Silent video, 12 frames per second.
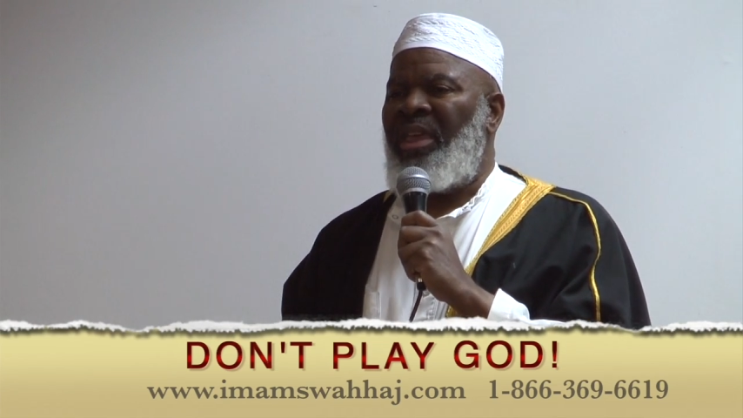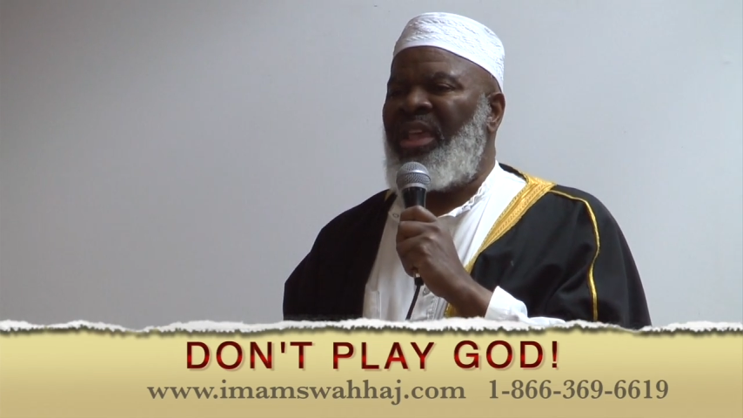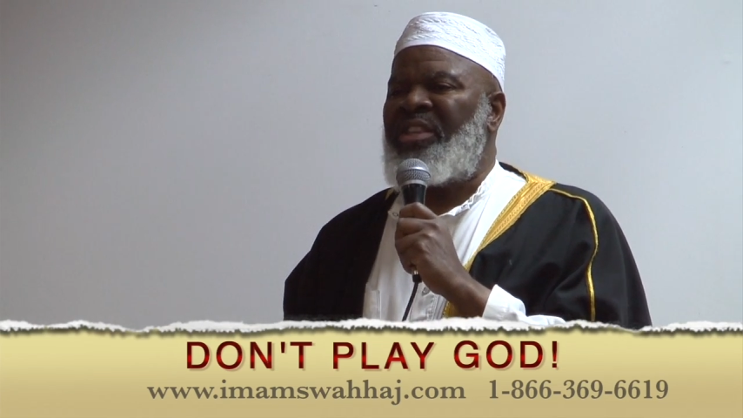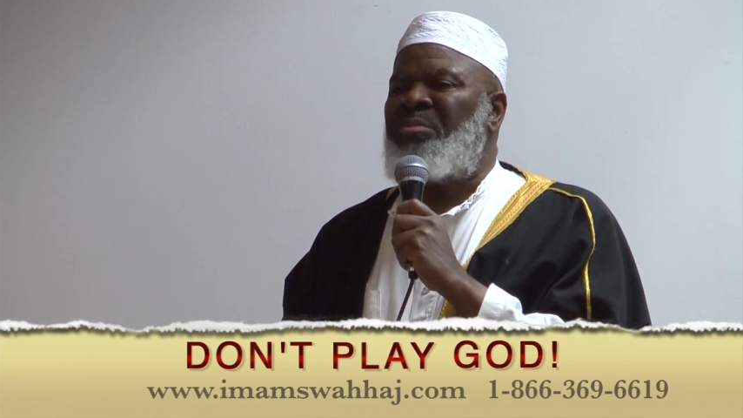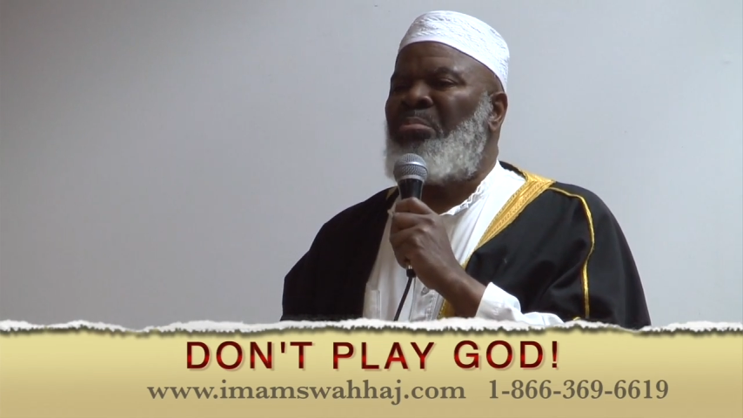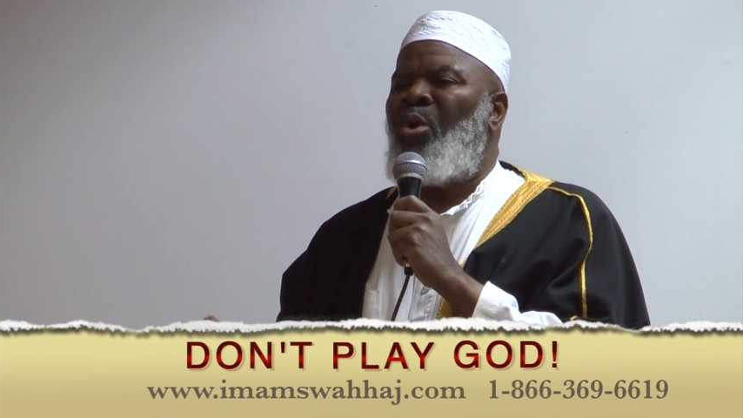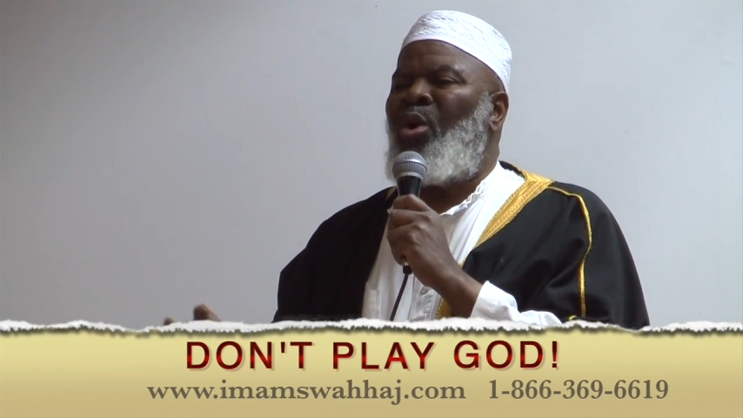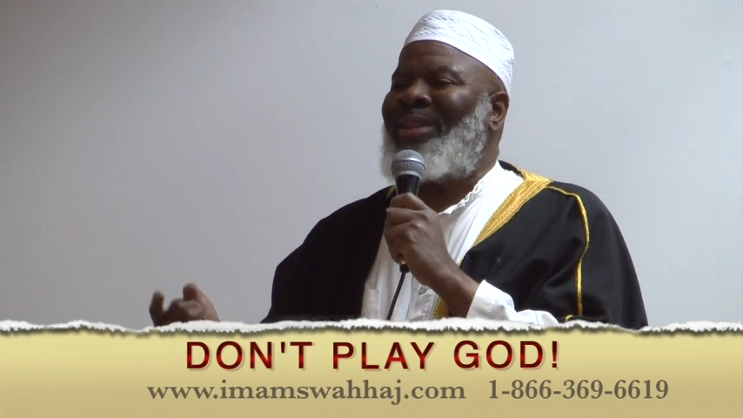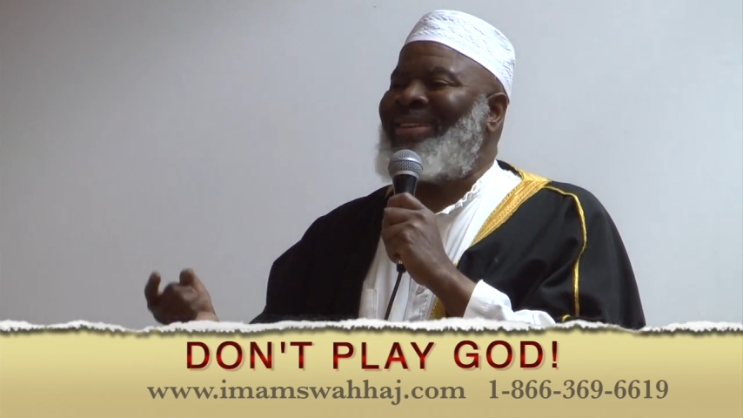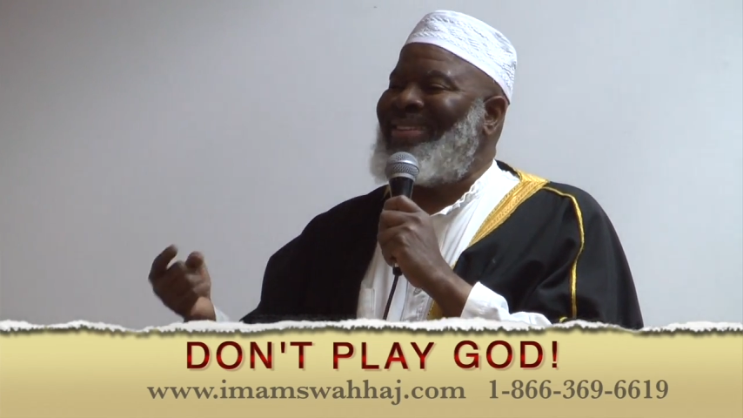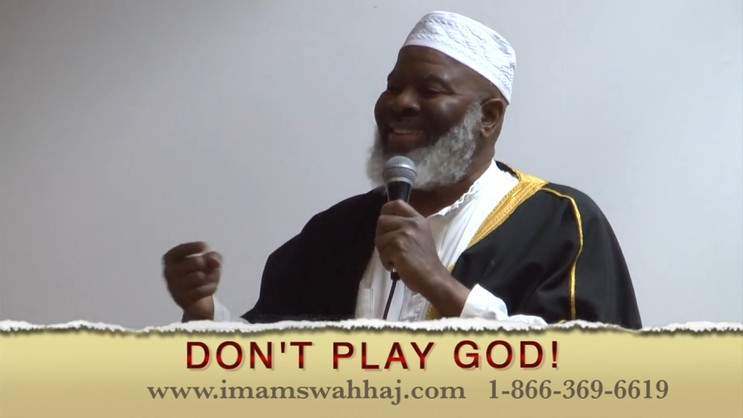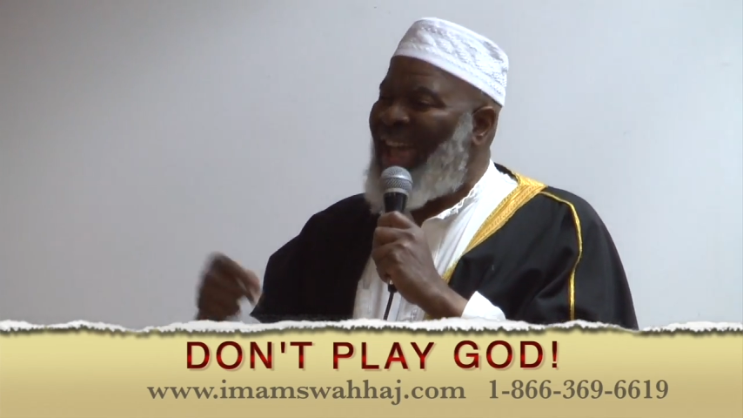is more
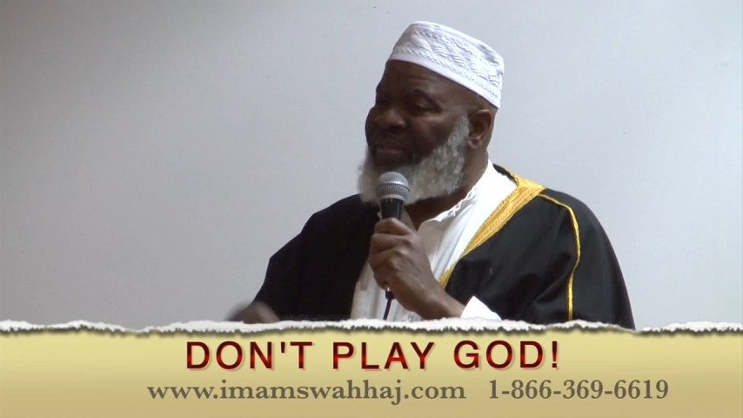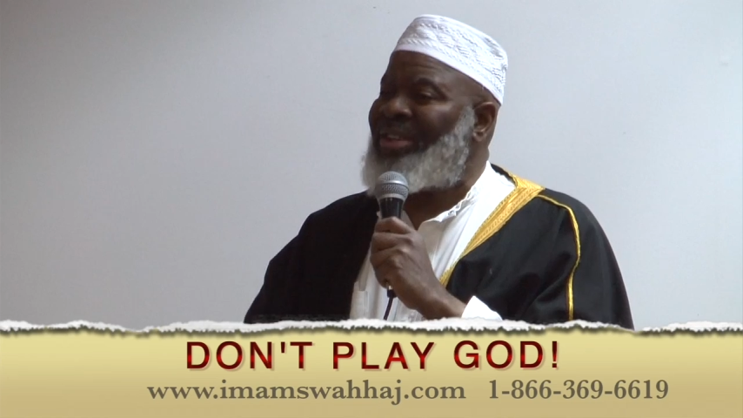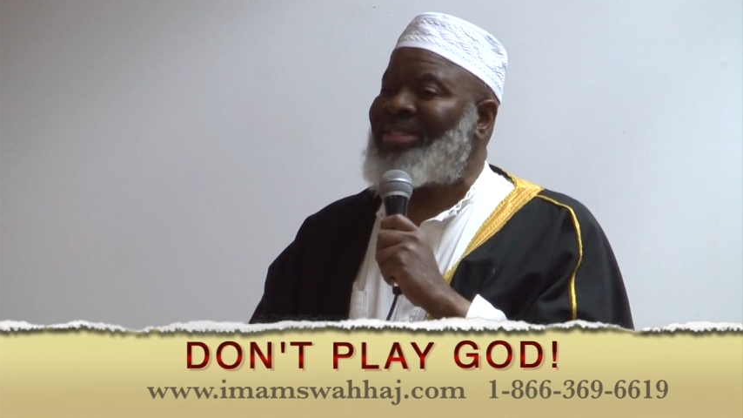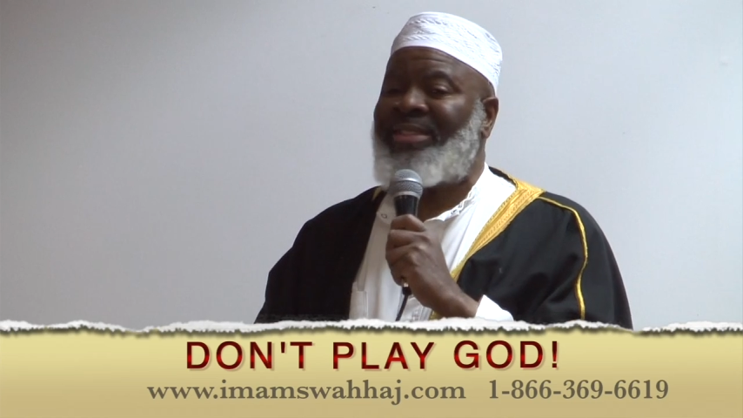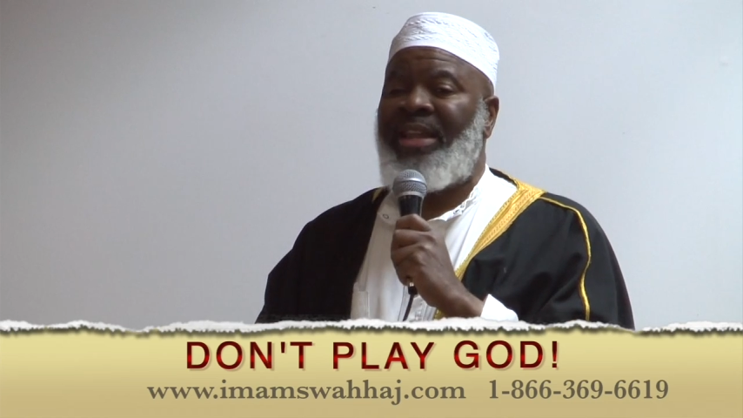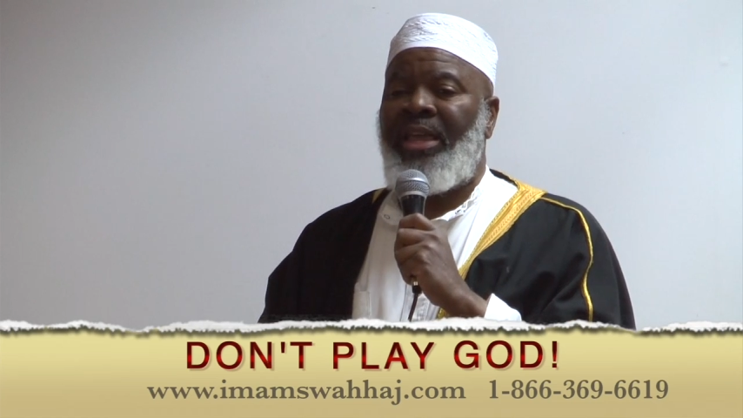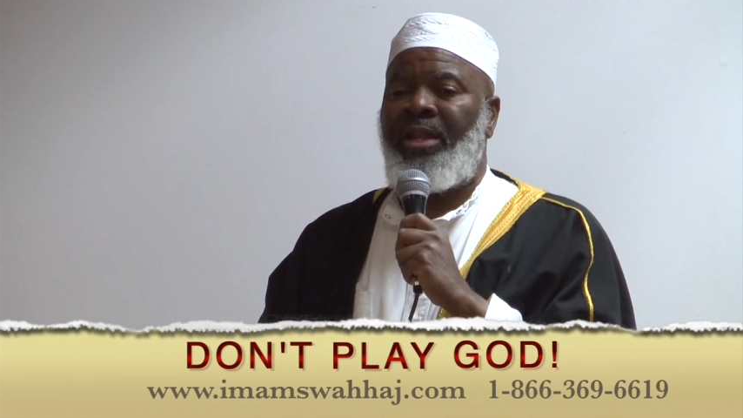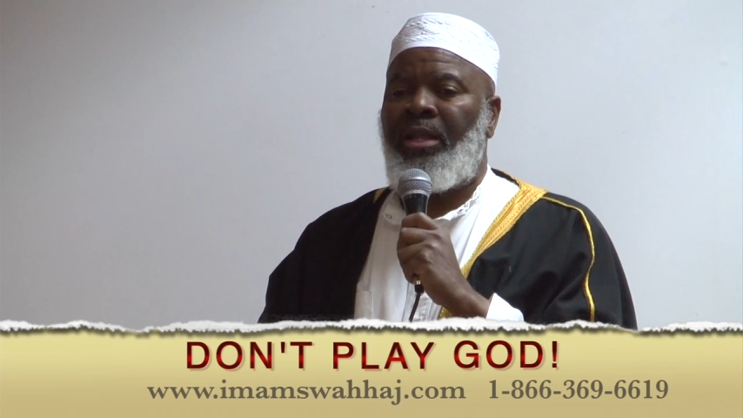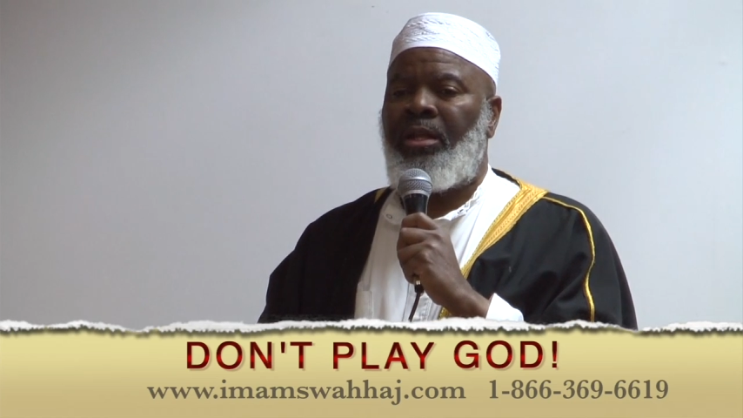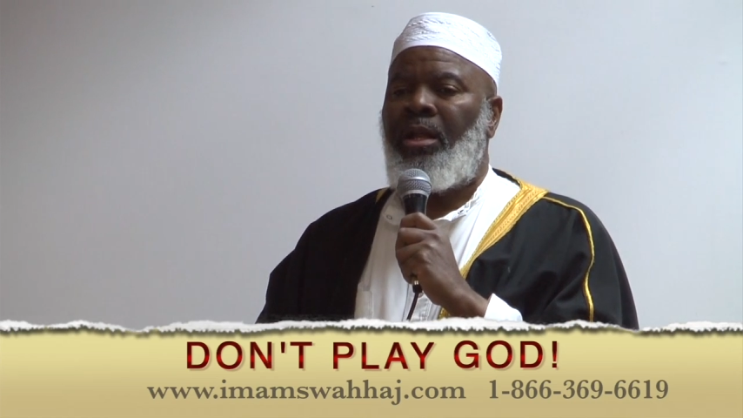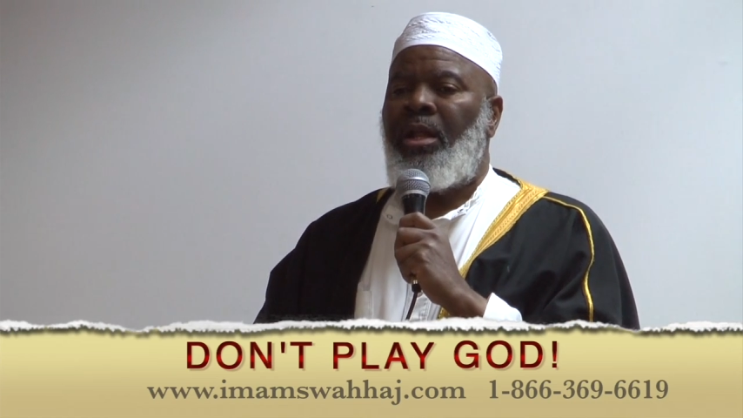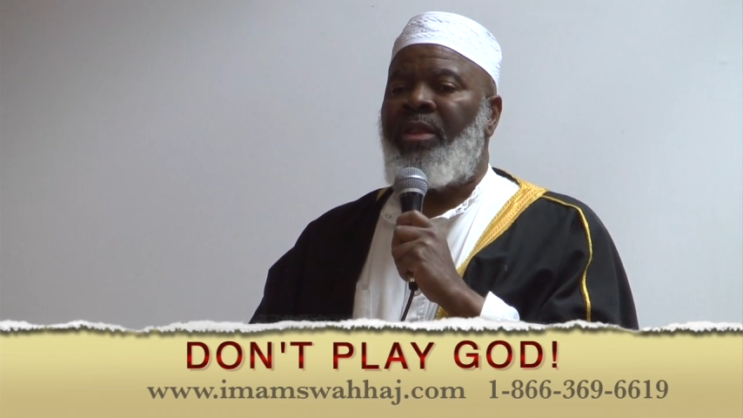
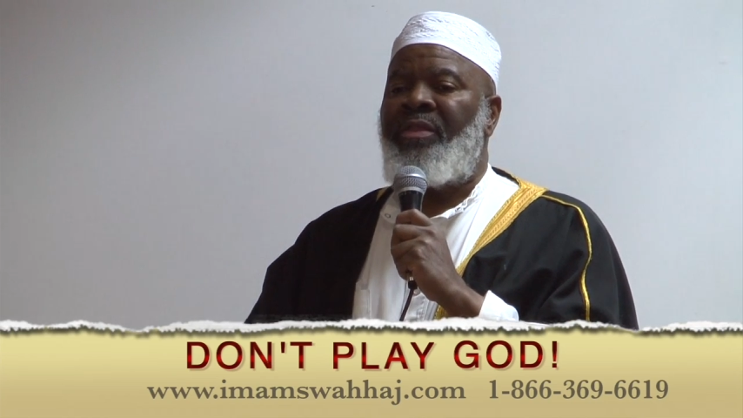devastating